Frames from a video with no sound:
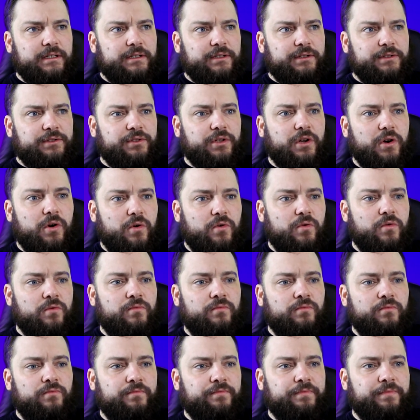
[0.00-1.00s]
So
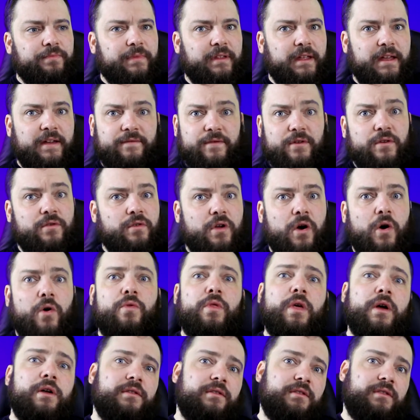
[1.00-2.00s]
if you know
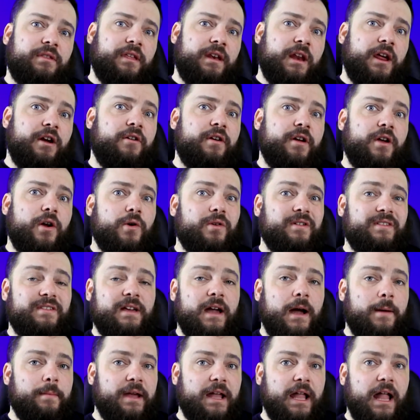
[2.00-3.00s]
the scenario is
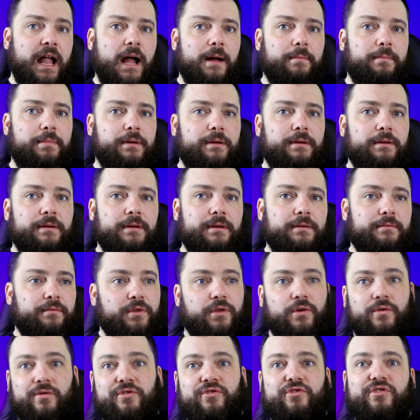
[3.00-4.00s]
coming up,
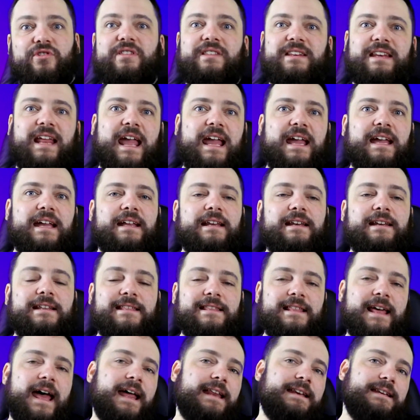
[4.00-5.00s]
you can just take it
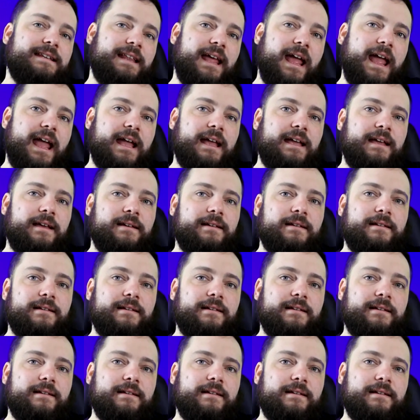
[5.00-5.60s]
that day.